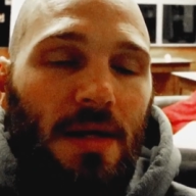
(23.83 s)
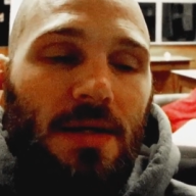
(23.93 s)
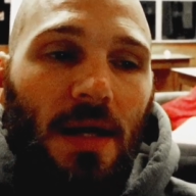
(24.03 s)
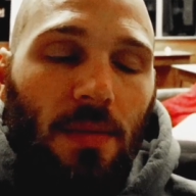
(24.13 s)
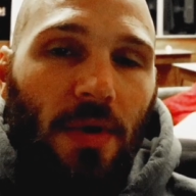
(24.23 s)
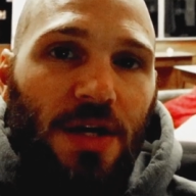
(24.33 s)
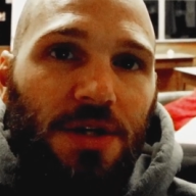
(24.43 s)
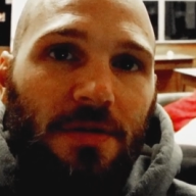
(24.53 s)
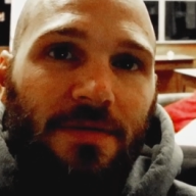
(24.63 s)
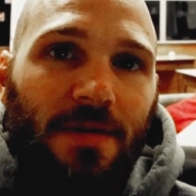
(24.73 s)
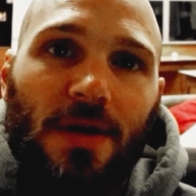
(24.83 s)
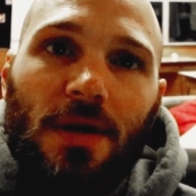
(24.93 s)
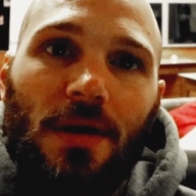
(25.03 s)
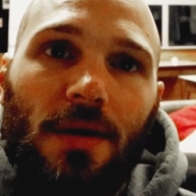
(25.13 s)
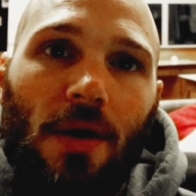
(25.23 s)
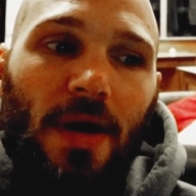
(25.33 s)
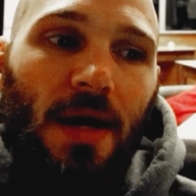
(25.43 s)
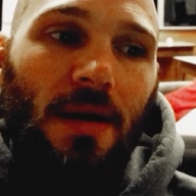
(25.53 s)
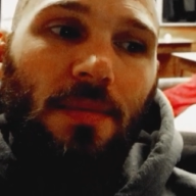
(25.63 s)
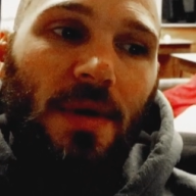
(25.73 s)
celebration for
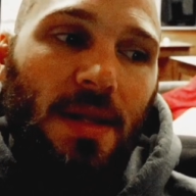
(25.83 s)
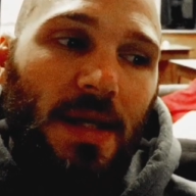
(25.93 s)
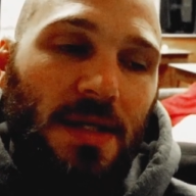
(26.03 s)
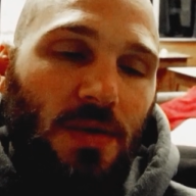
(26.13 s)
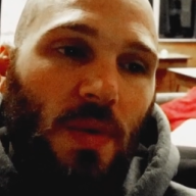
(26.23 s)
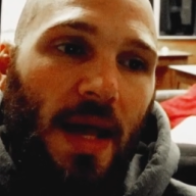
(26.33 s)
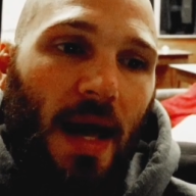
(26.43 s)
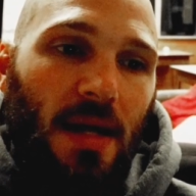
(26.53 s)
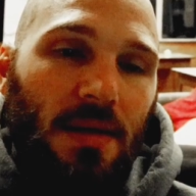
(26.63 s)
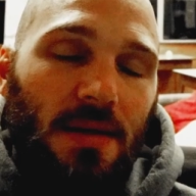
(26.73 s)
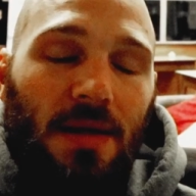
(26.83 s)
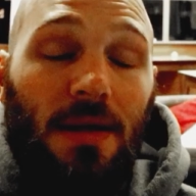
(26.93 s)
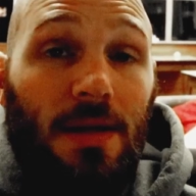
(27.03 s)
Chloe, but this weekend,